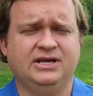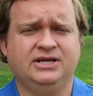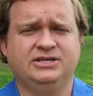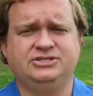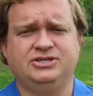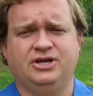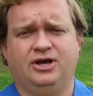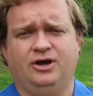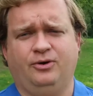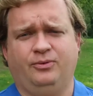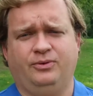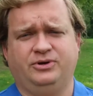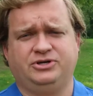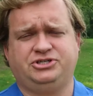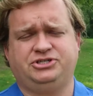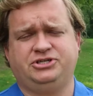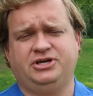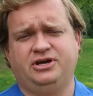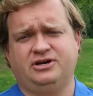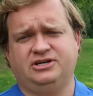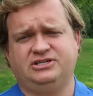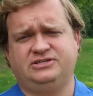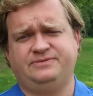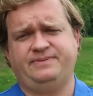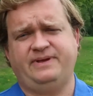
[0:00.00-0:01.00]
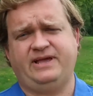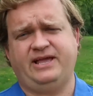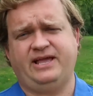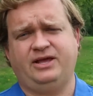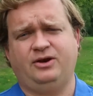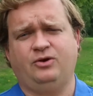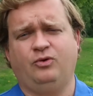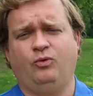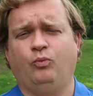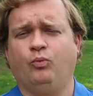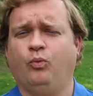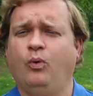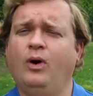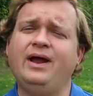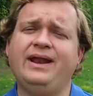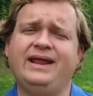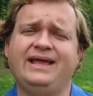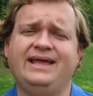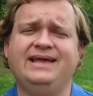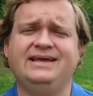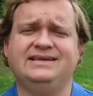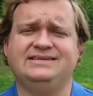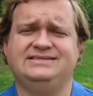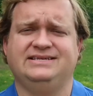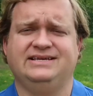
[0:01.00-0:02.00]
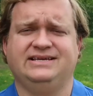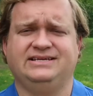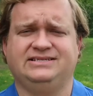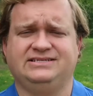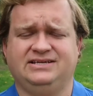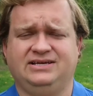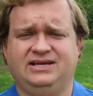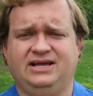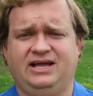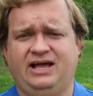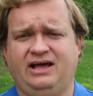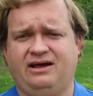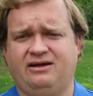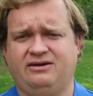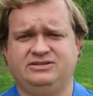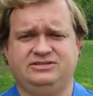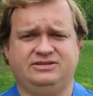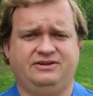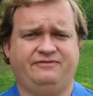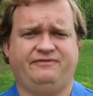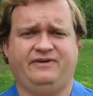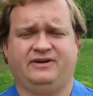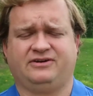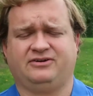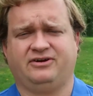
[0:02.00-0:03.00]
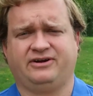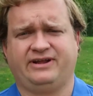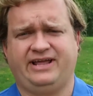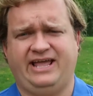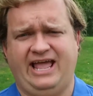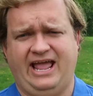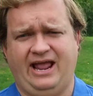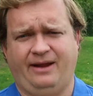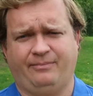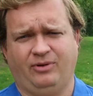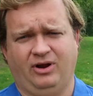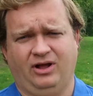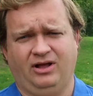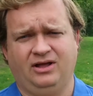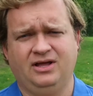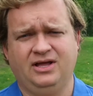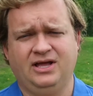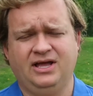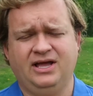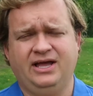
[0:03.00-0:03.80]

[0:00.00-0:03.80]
So with shutter speed, what is it? How does it affect our camera?